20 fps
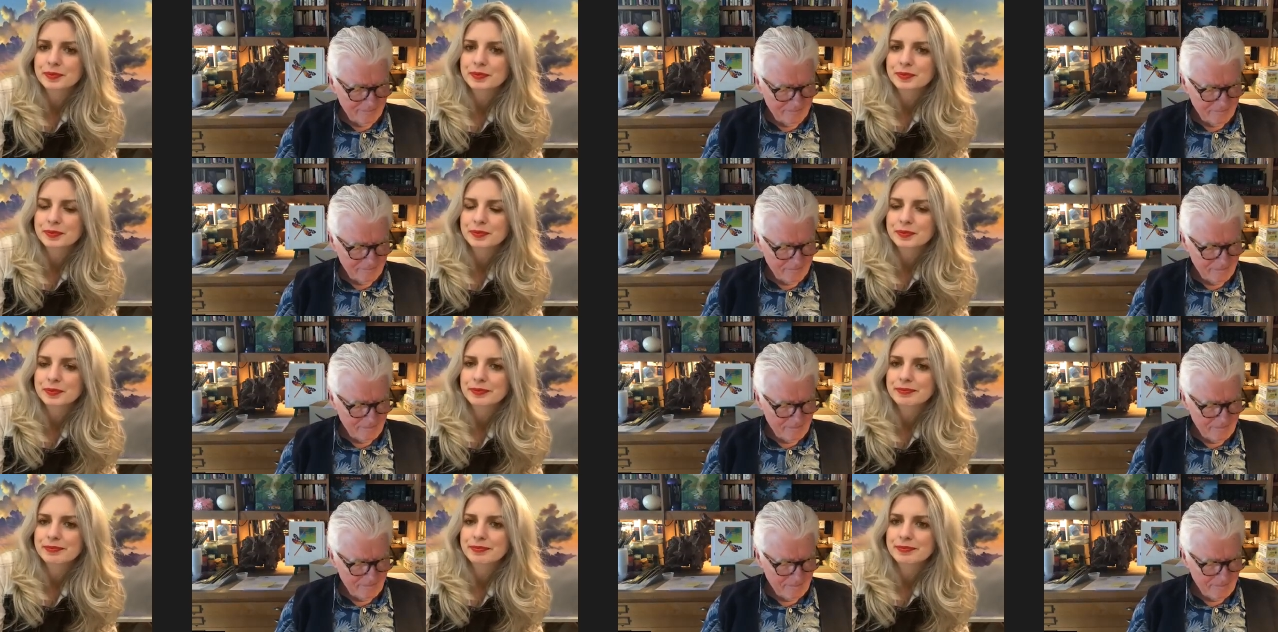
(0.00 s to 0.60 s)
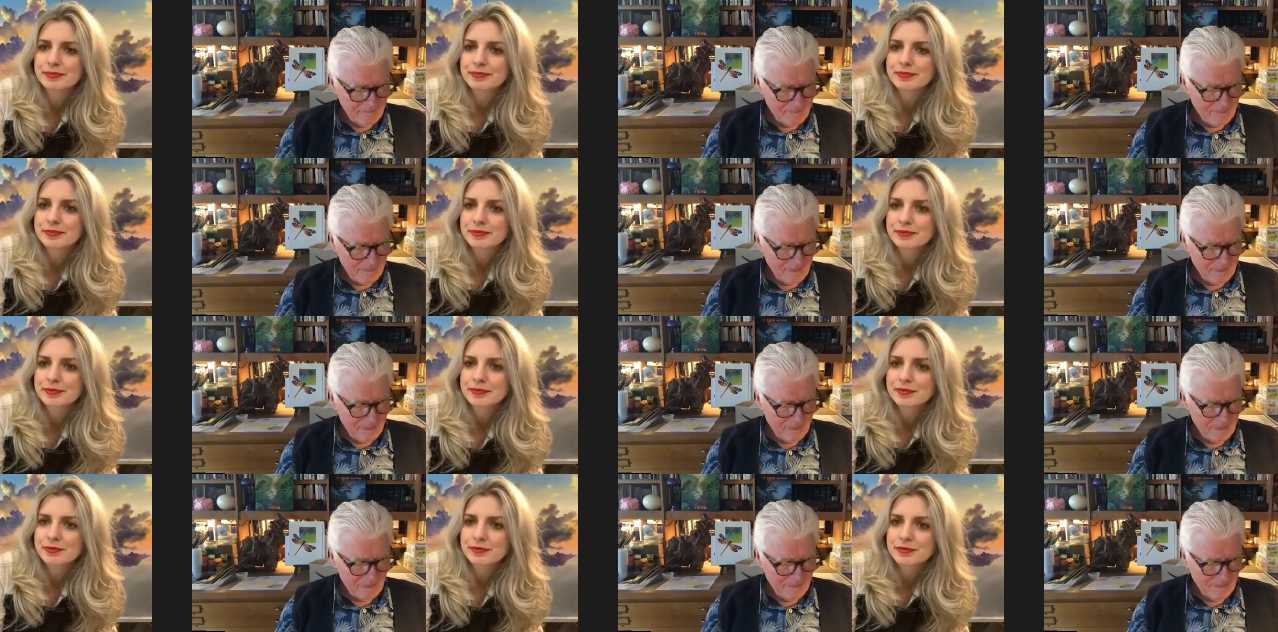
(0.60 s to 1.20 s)

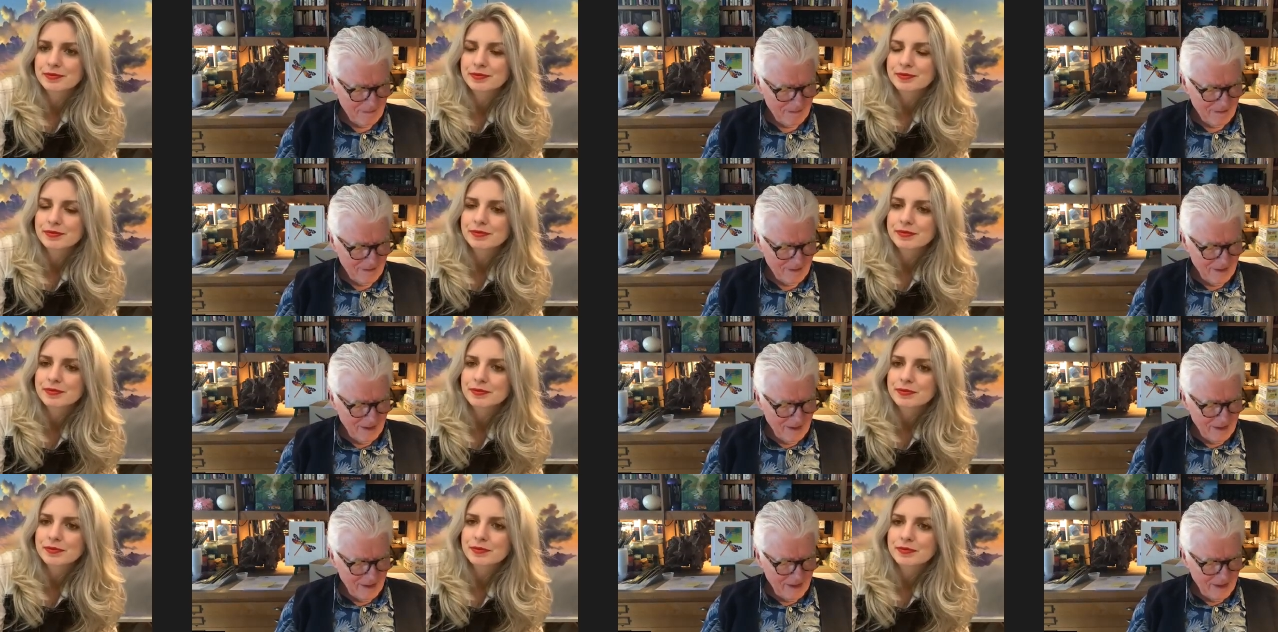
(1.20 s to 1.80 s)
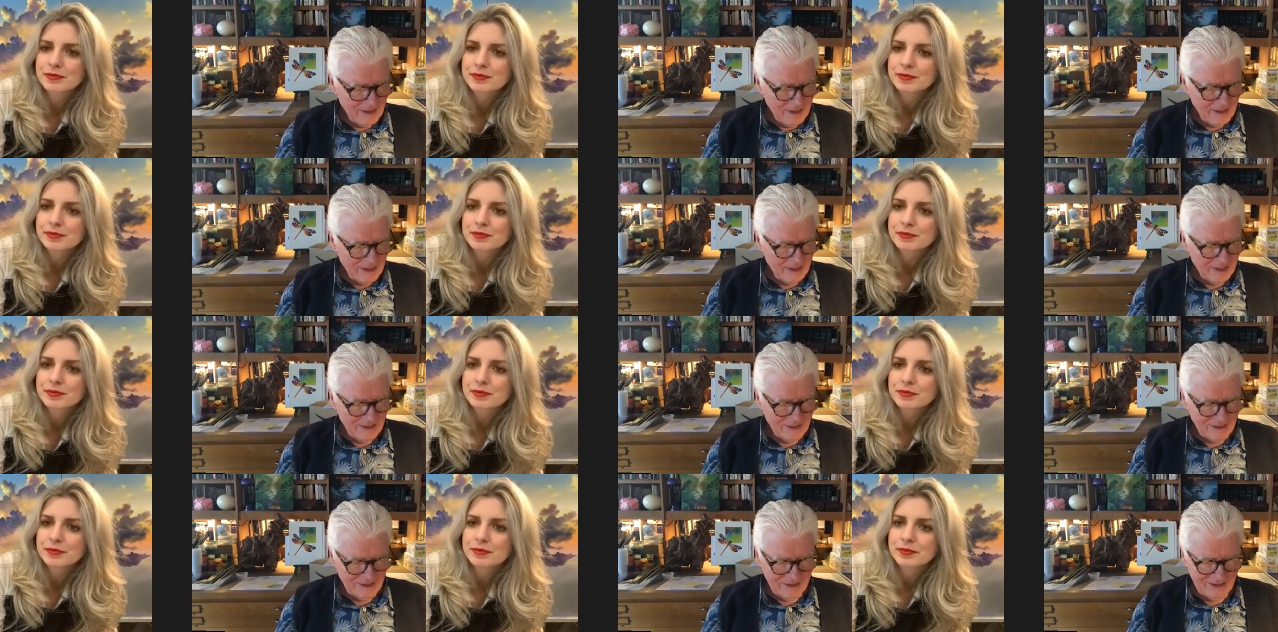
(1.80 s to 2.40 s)

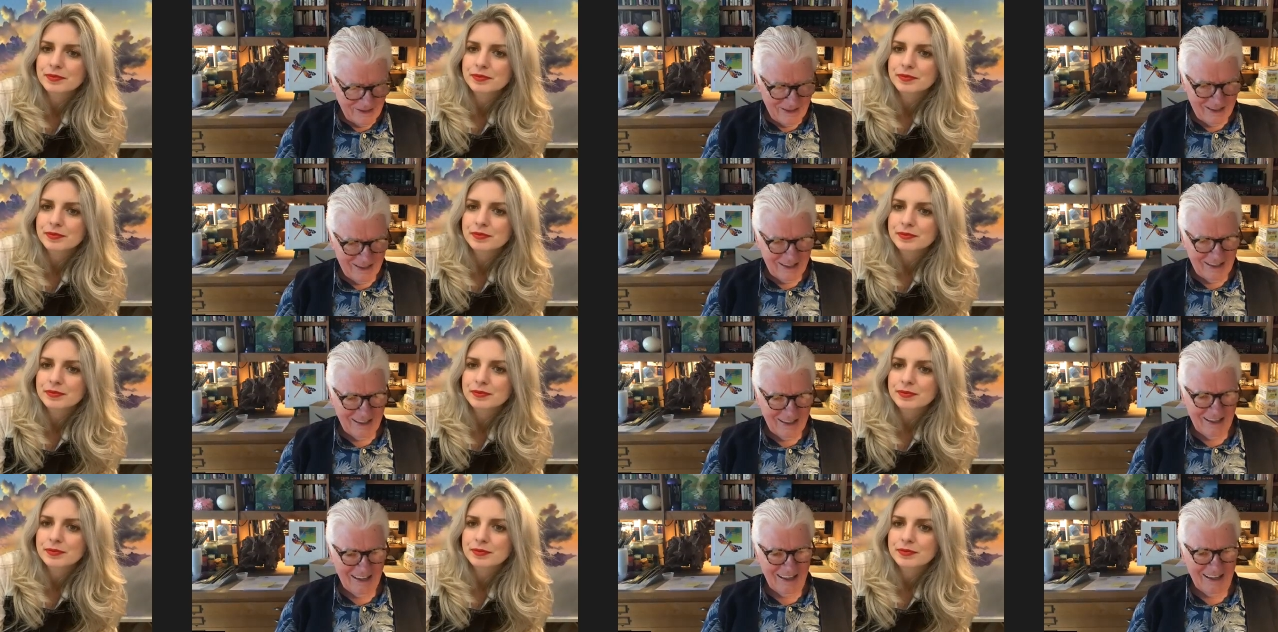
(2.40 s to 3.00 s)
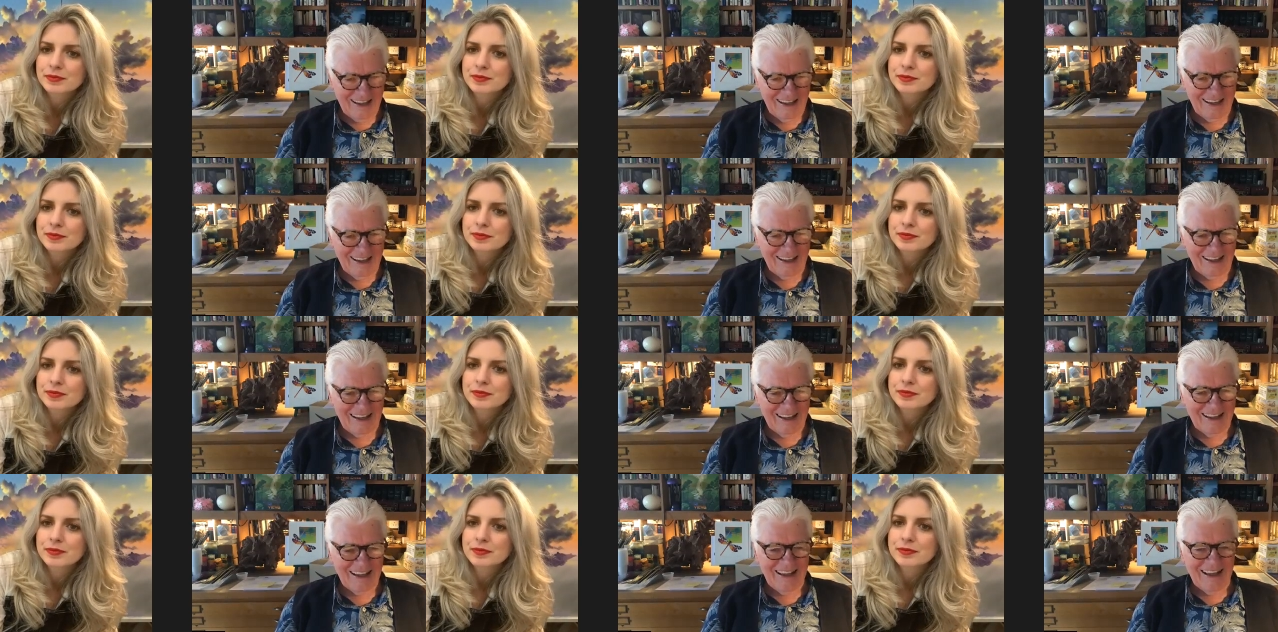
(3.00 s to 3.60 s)

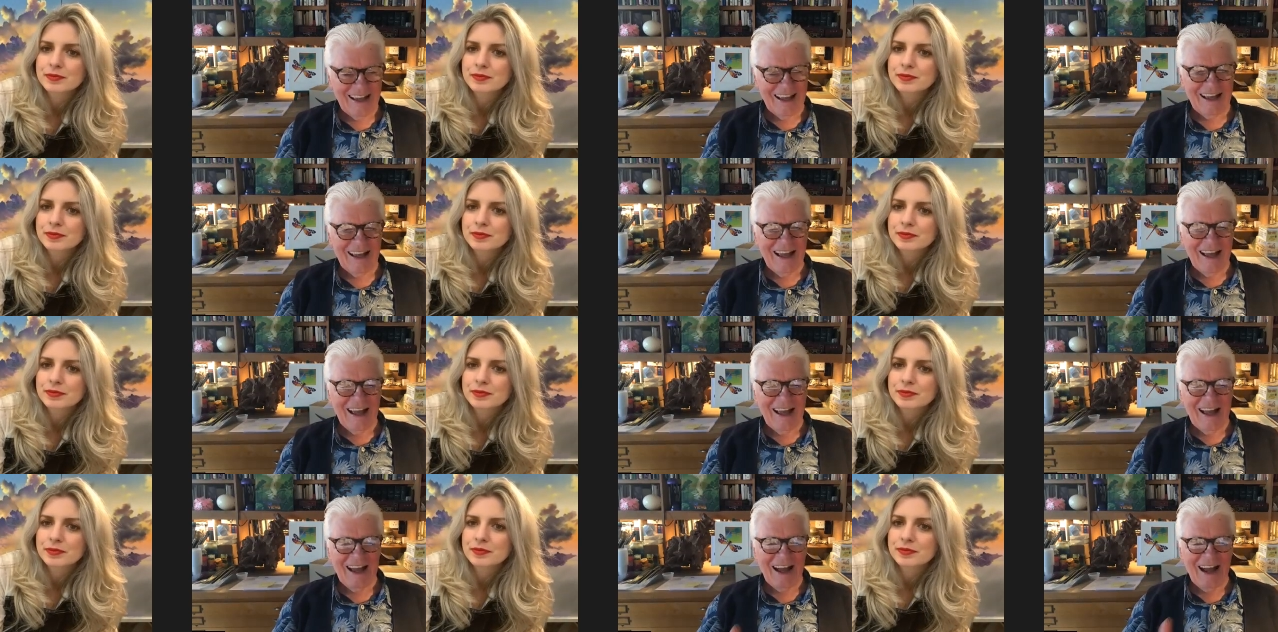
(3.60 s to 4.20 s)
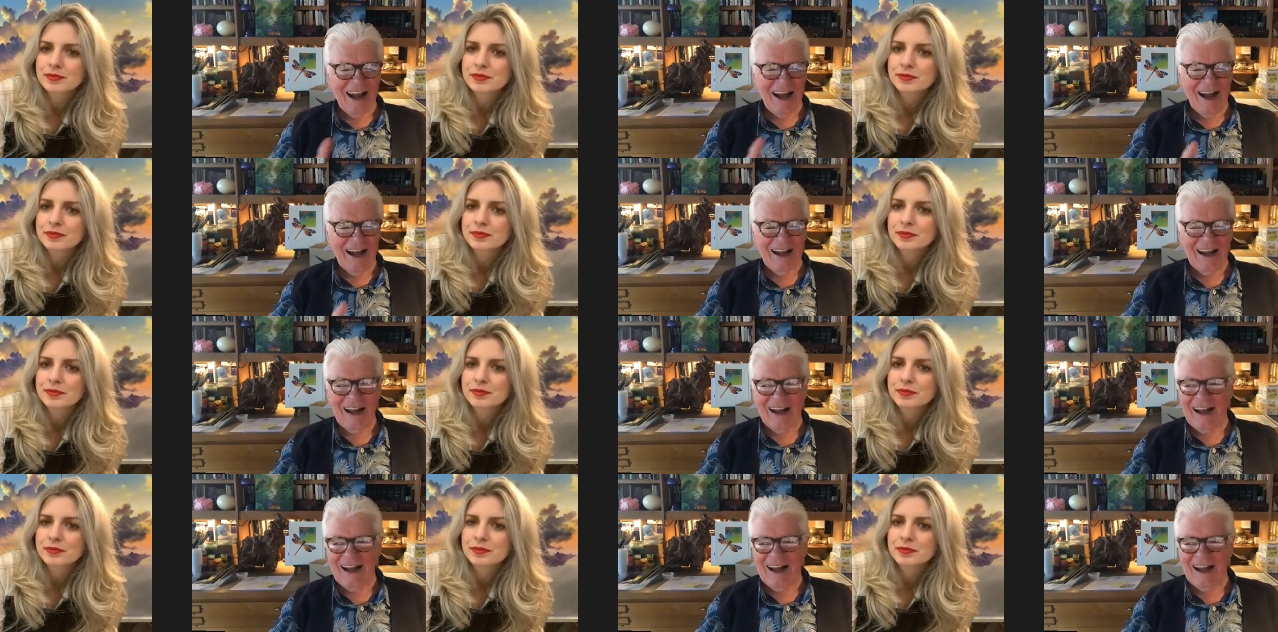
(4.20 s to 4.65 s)
Nobody speaks.